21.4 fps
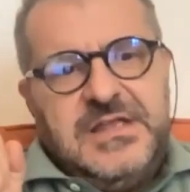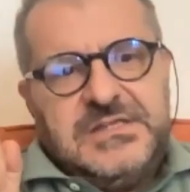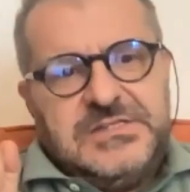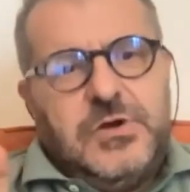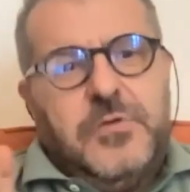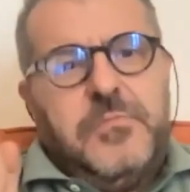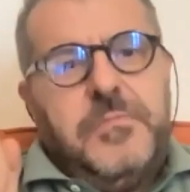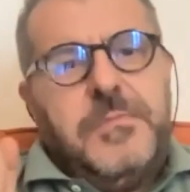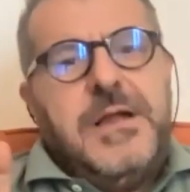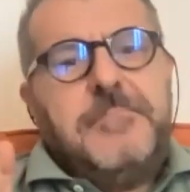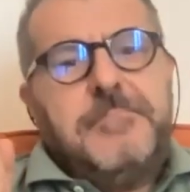
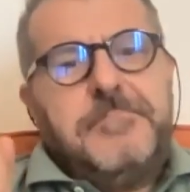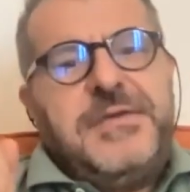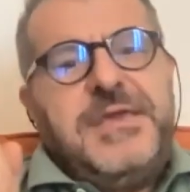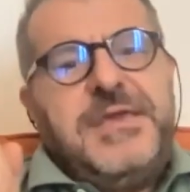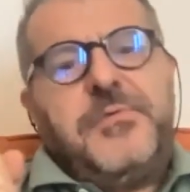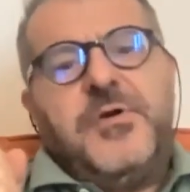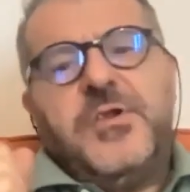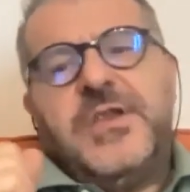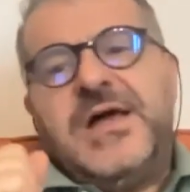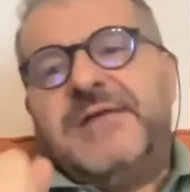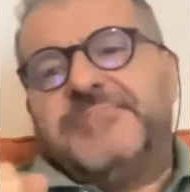So
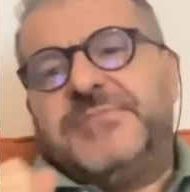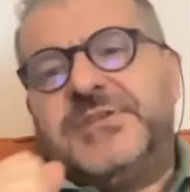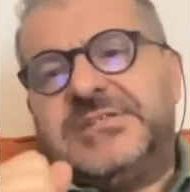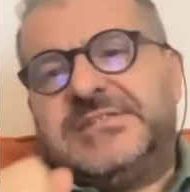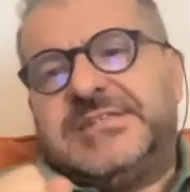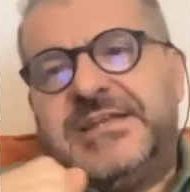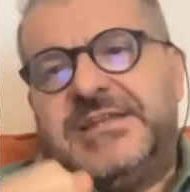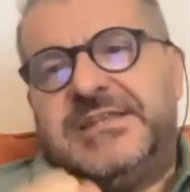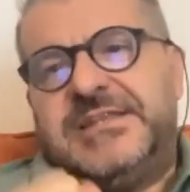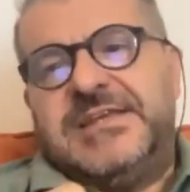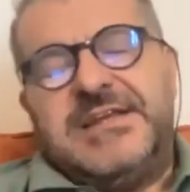people have
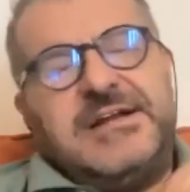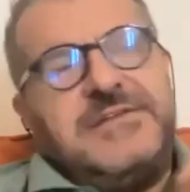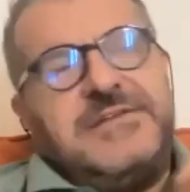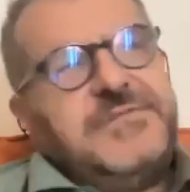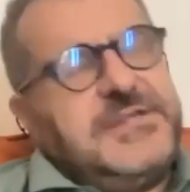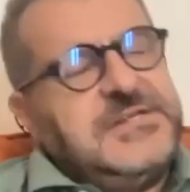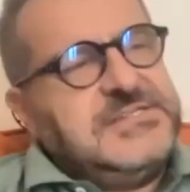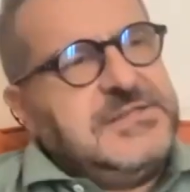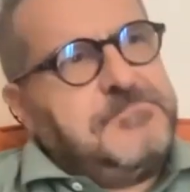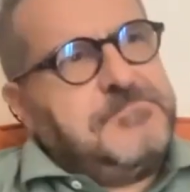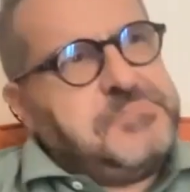this idea.
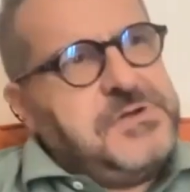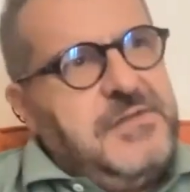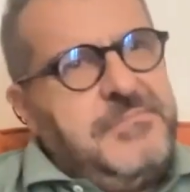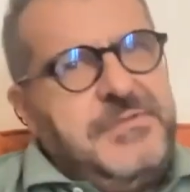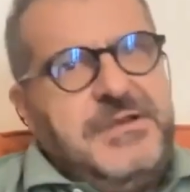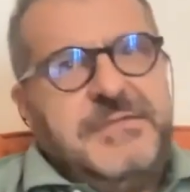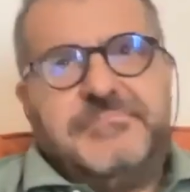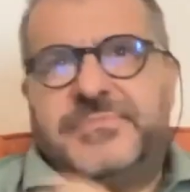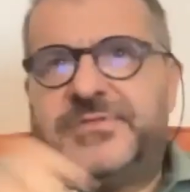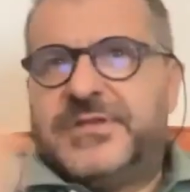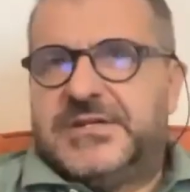There is a
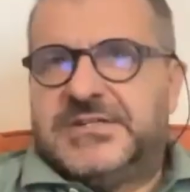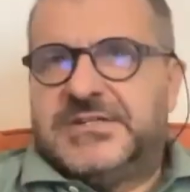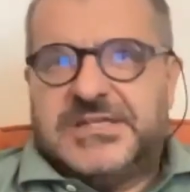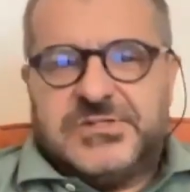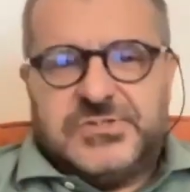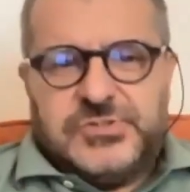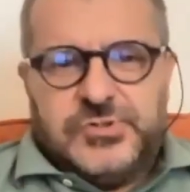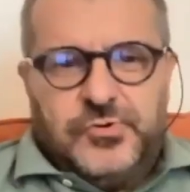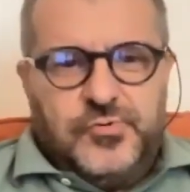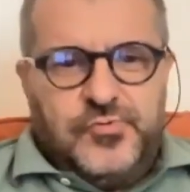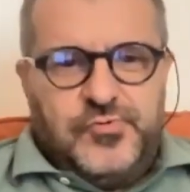problem. There is a
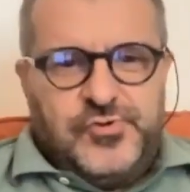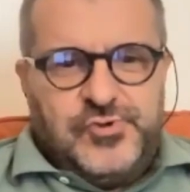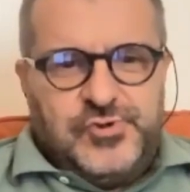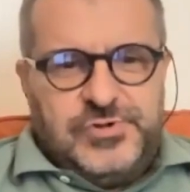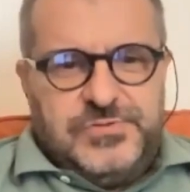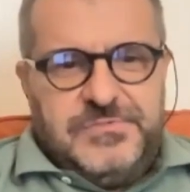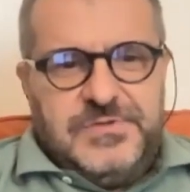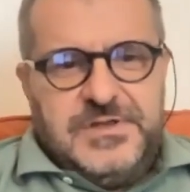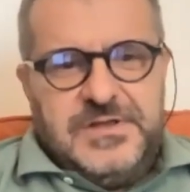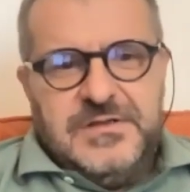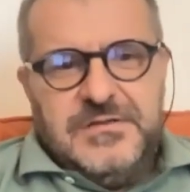
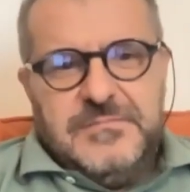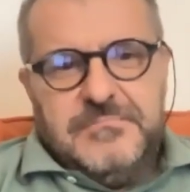solution.